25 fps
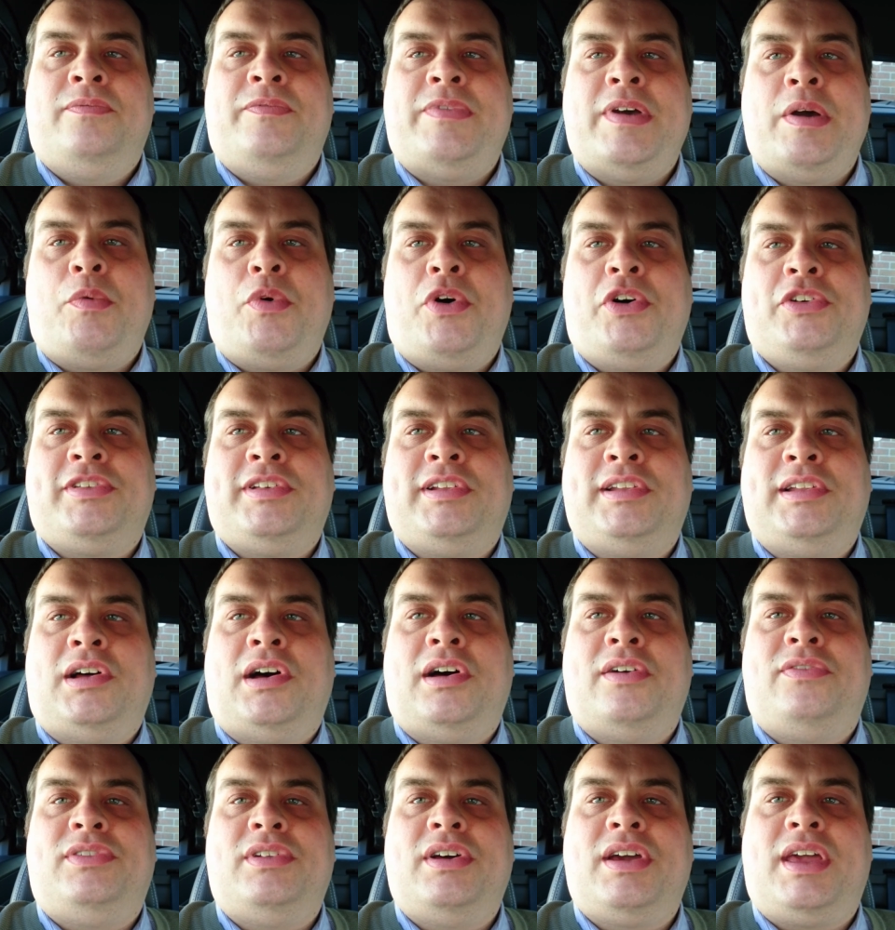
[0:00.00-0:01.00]
There was a
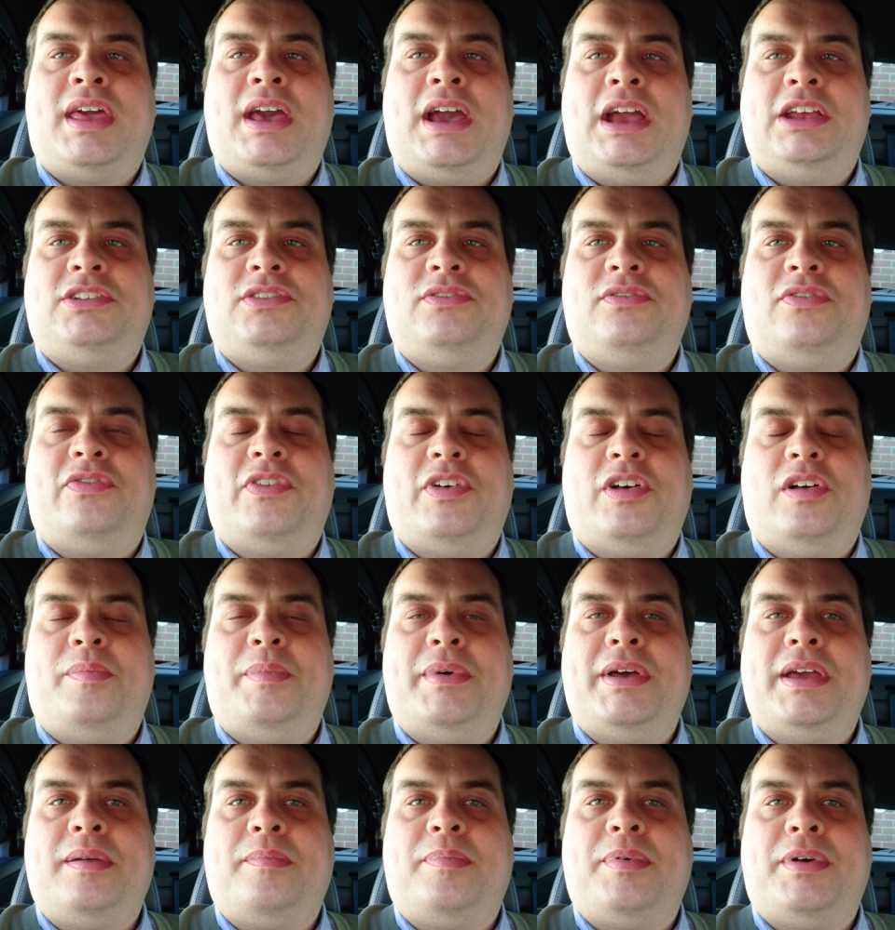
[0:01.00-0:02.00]
lot of location
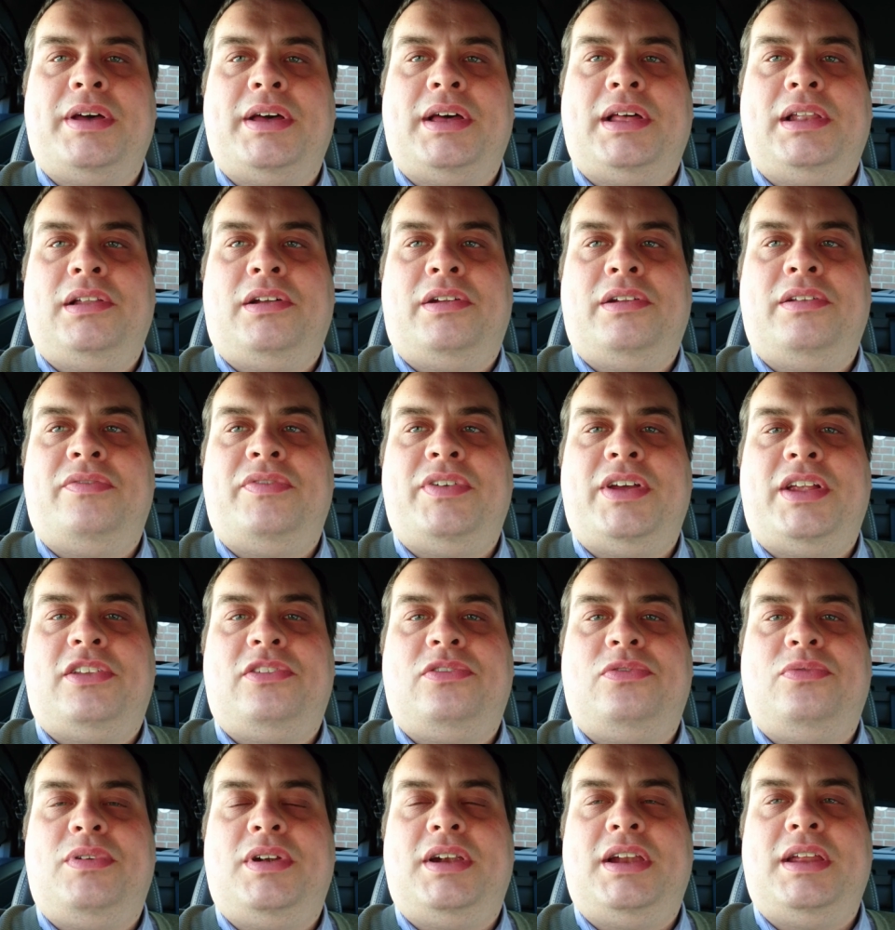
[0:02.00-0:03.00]
filming, but a lot of
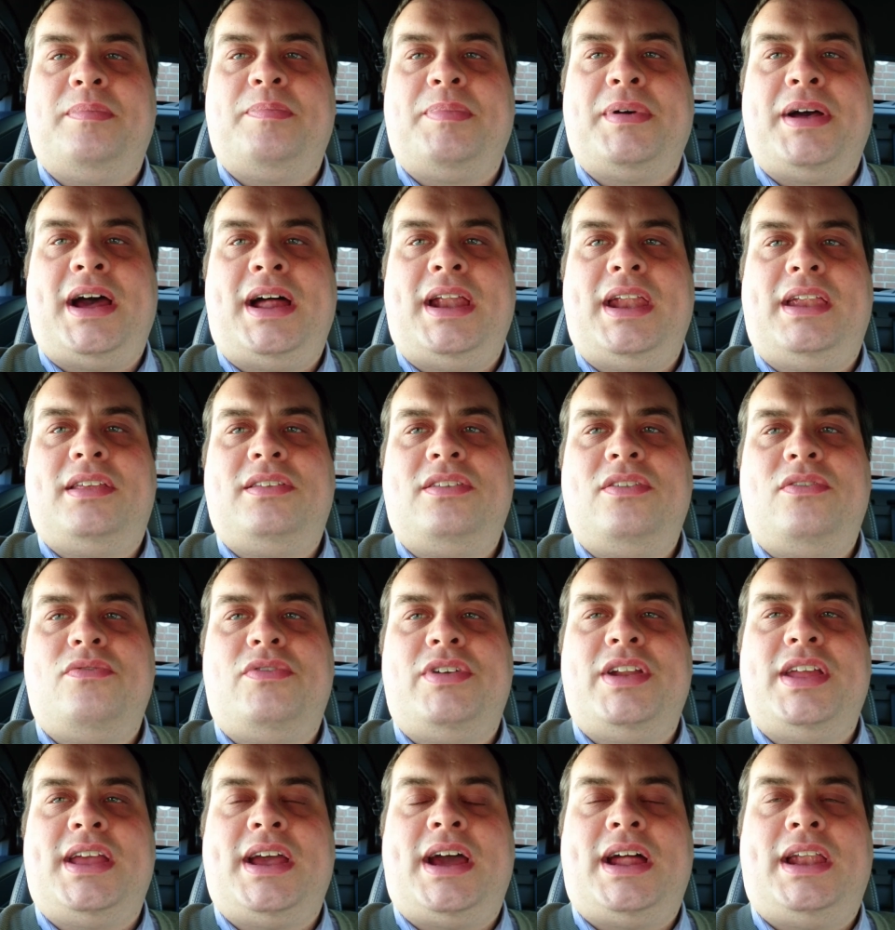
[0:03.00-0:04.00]
it's really bad. It doesn't
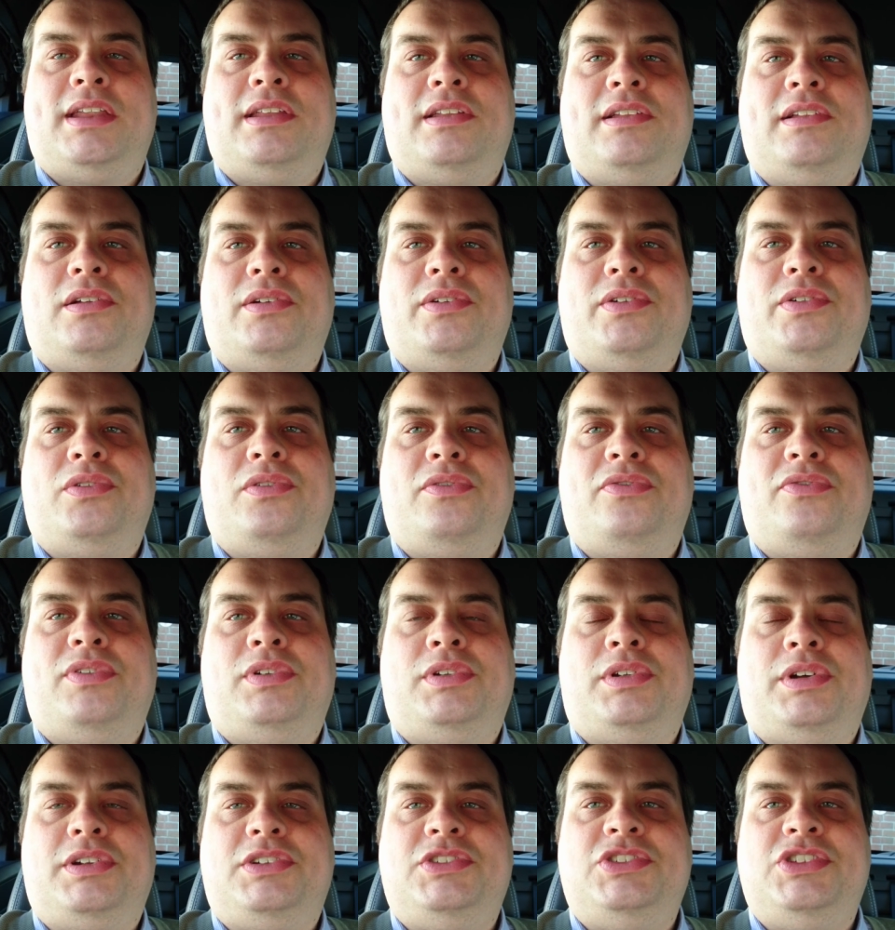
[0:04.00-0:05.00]
really add an
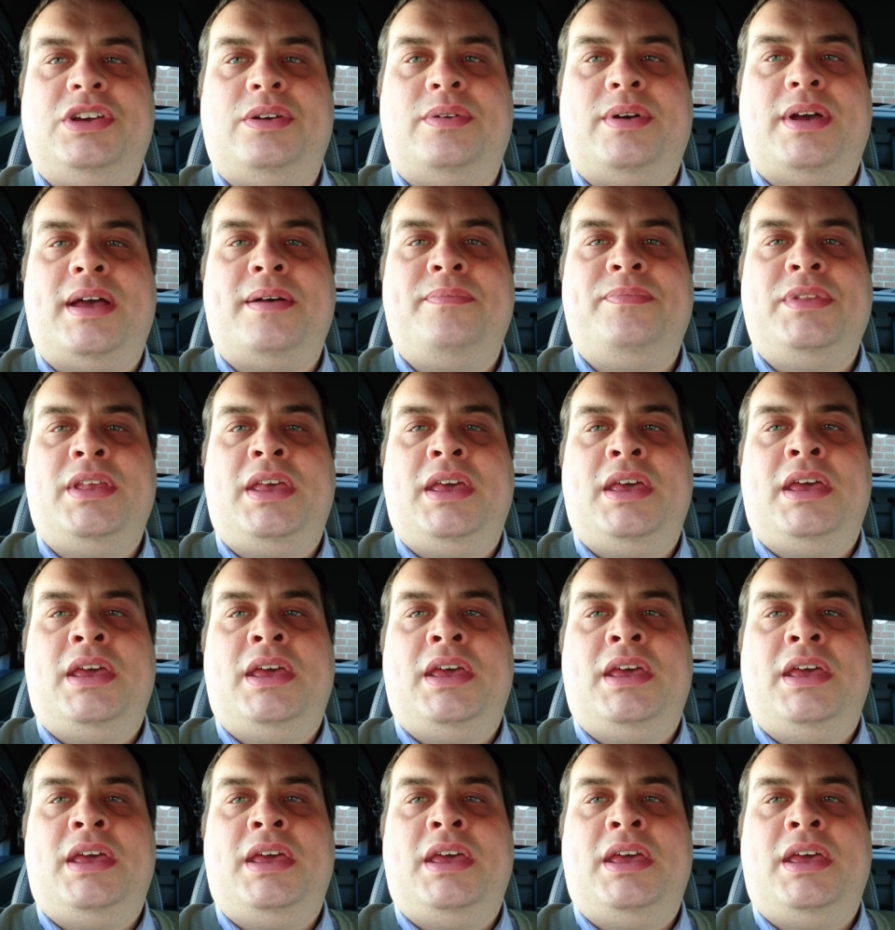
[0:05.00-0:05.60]
awful lot to it.